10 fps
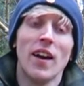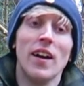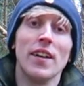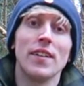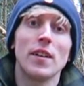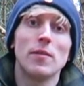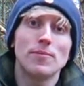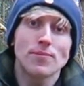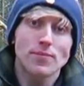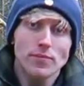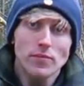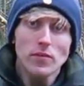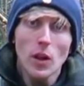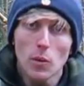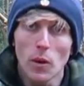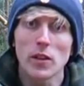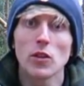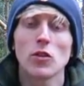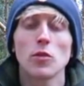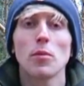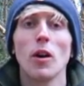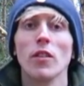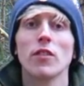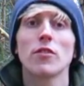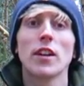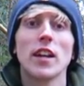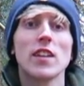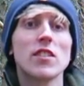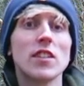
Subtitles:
And when you do put on the three layers